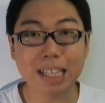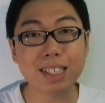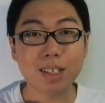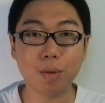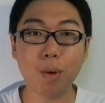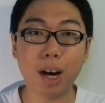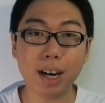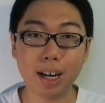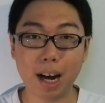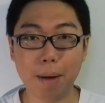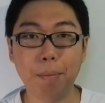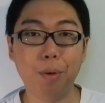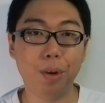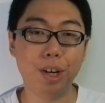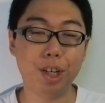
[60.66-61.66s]
that's the one
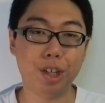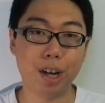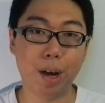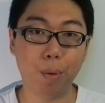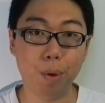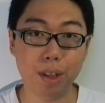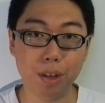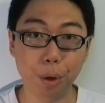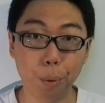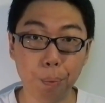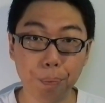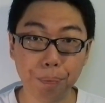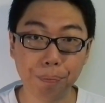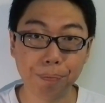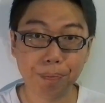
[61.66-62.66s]
I'm going to share with
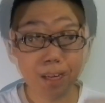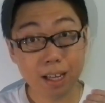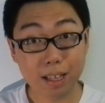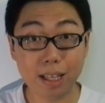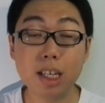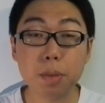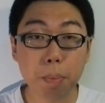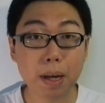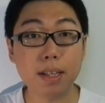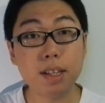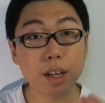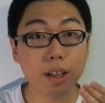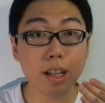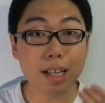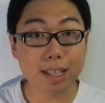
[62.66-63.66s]
you. This
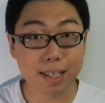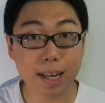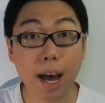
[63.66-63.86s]
particular